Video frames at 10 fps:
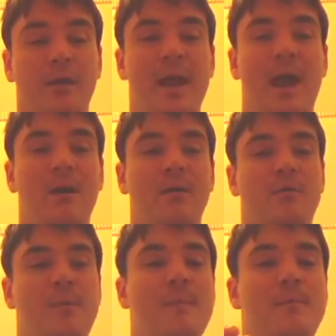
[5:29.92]
now,
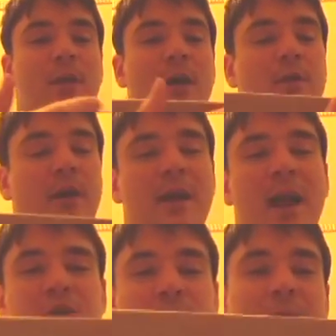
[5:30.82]
remember though, in
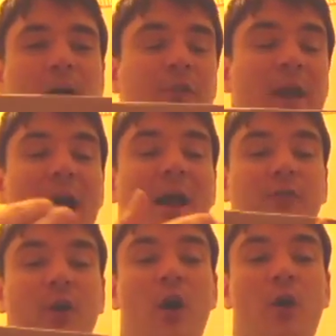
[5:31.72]
actuality, it
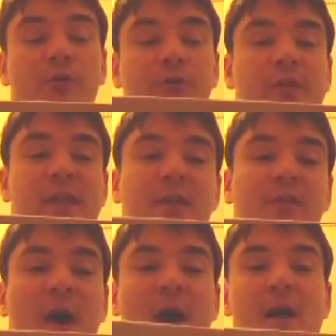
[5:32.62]
has to hold for the
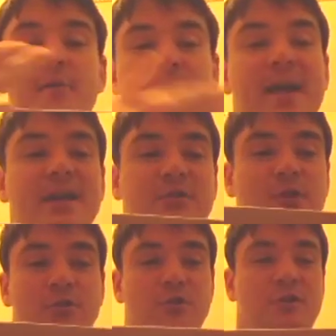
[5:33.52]
entire face,
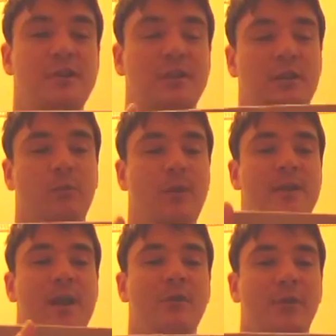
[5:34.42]
not just these little
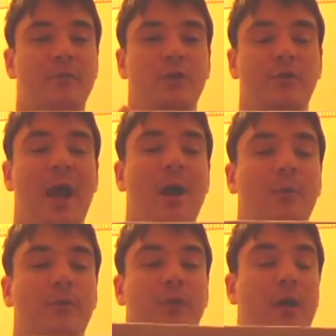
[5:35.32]
windows I've cut
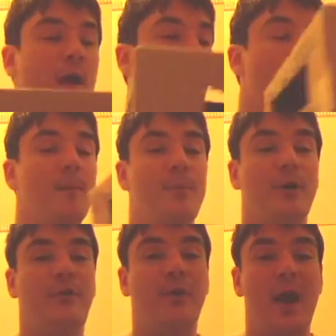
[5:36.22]
out.
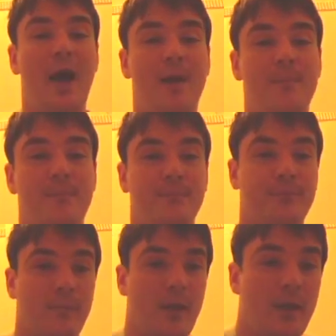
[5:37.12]
But um,
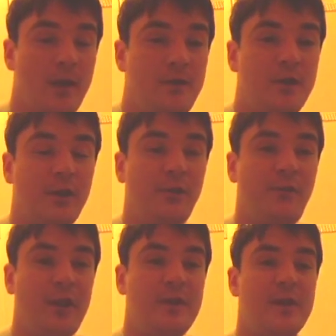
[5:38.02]
you can
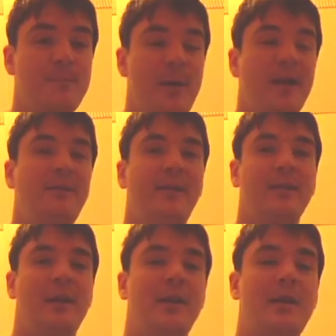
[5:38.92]
see that
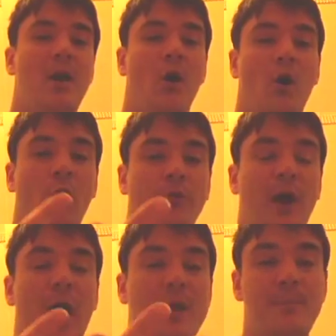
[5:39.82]
basically all
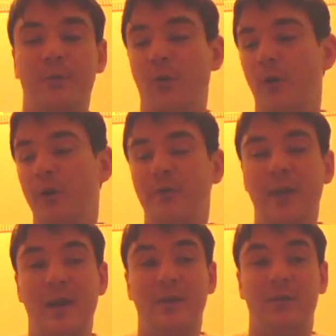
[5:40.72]
the Hypertorus
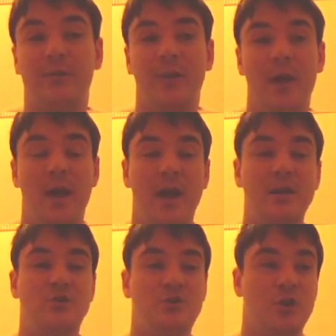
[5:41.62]
is,
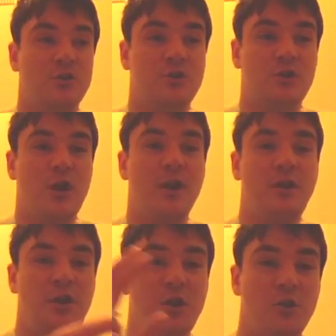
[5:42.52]
is just a
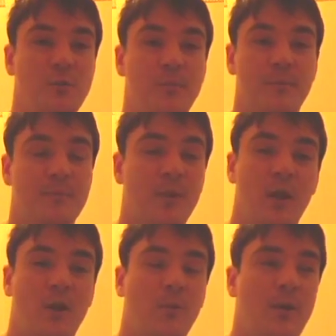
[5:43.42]
cube
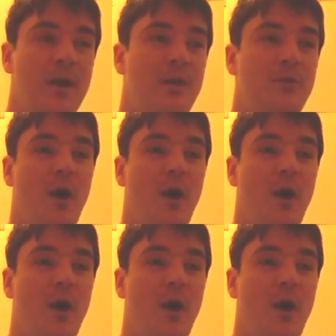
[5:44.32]
with